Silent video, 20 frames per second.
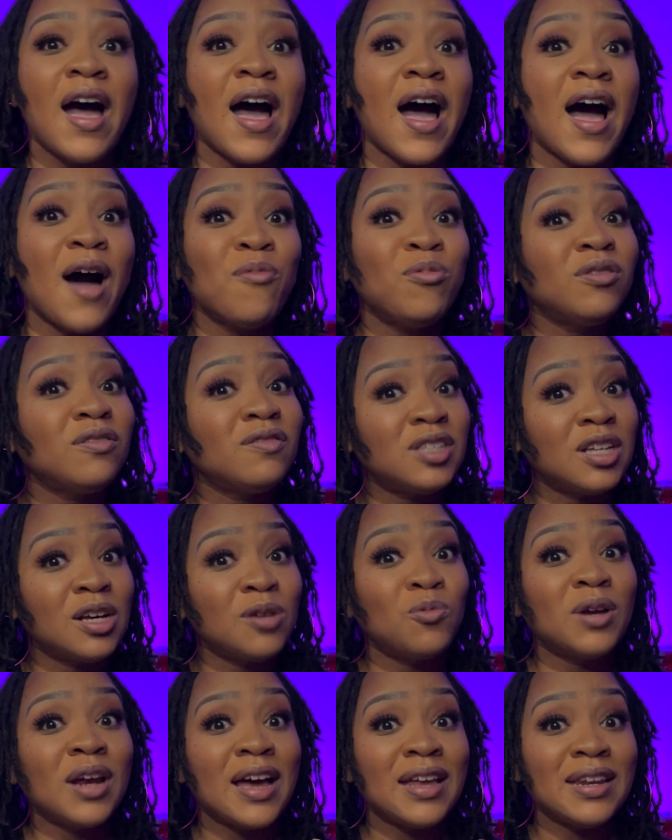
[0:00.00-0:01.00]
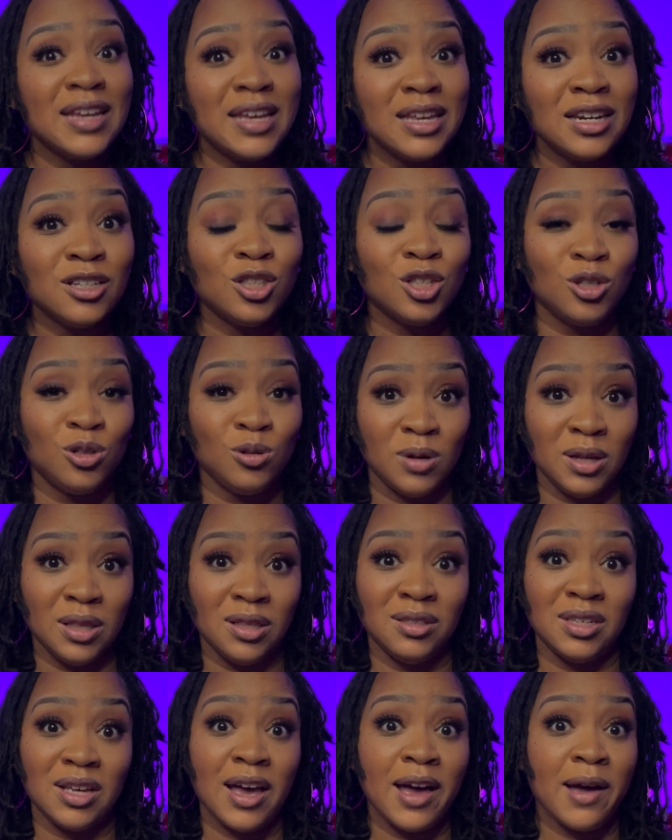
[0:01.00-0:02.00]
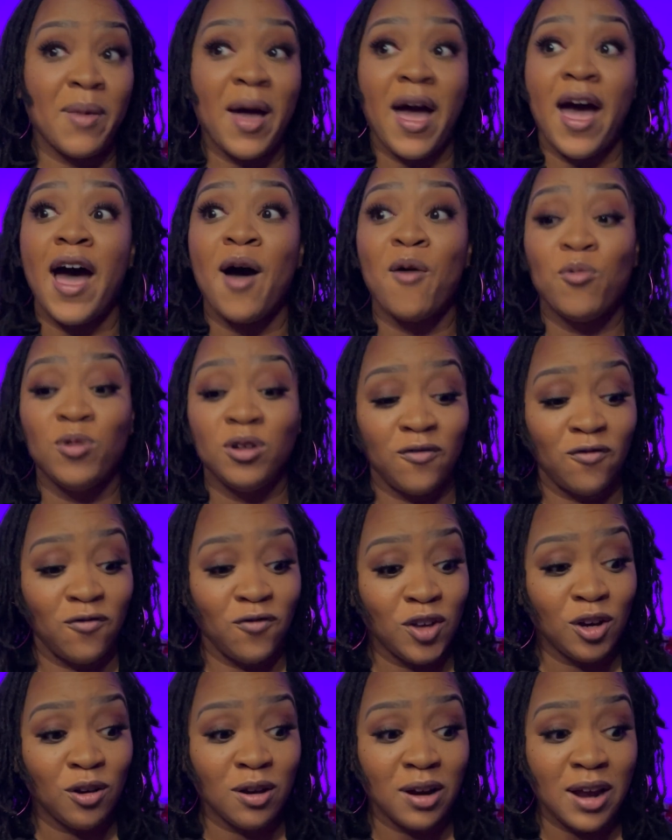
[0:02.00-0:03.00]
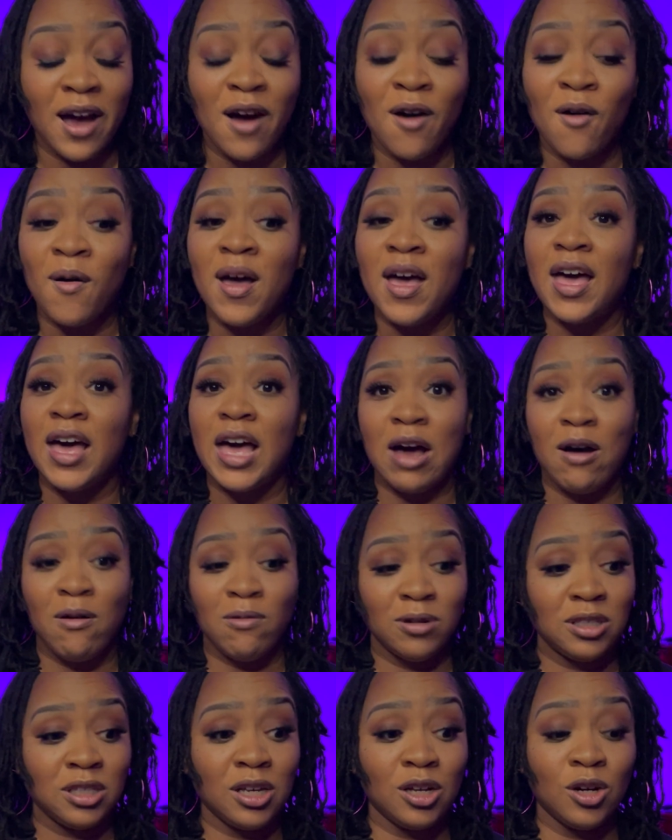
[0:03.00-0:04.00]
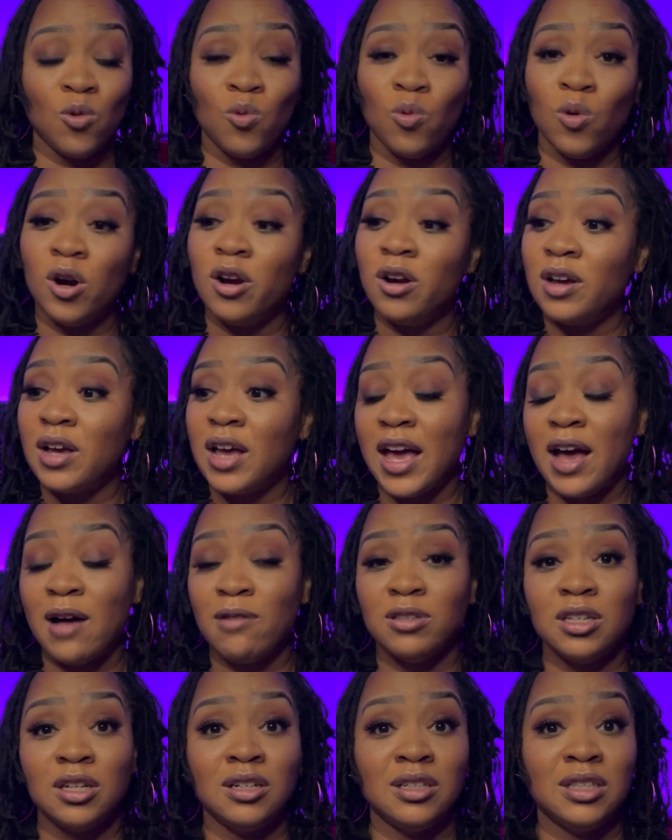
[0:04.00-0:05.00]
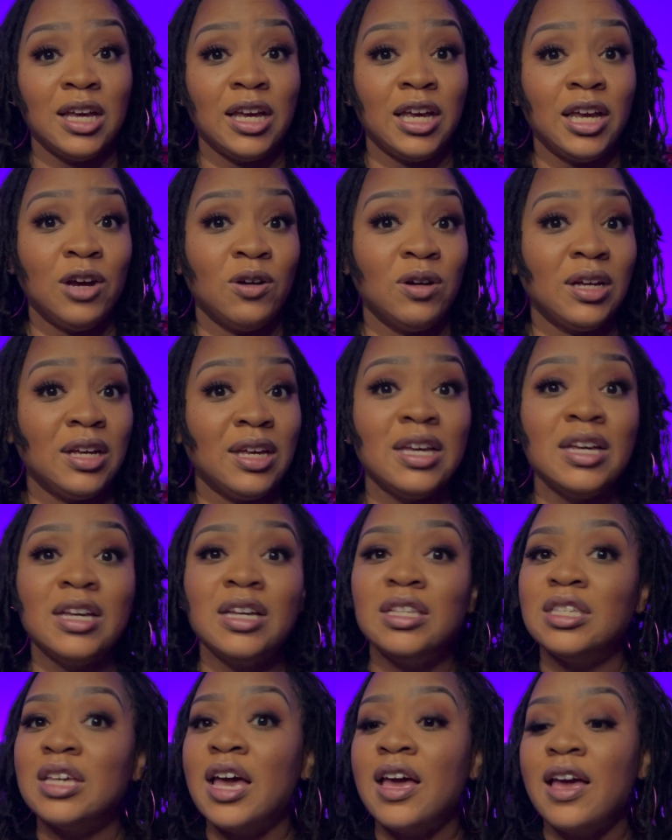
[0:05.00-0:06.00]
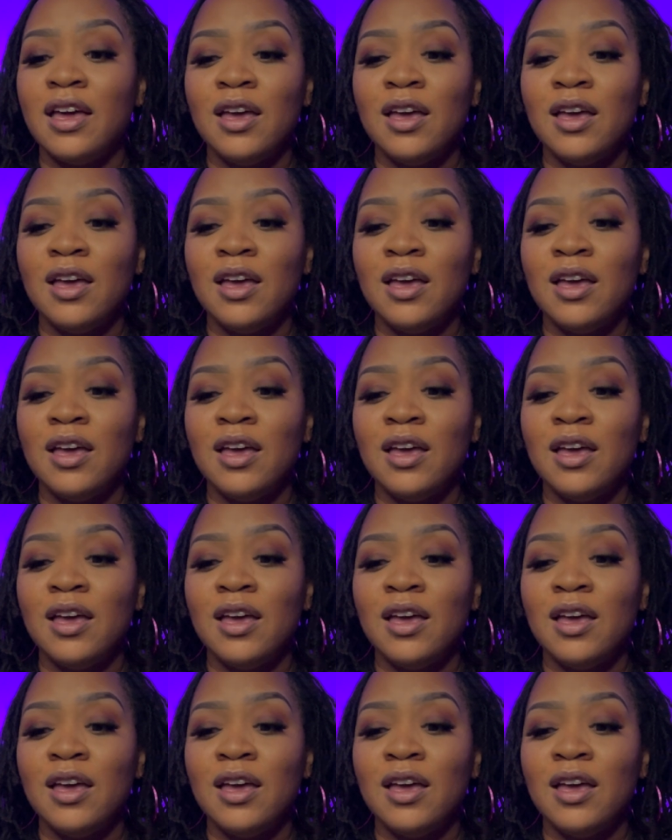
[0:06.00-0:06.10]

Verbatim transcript: I would have done what I needed to do at the time. I would have figured out how I was going to work, how I was going to take care of the kids.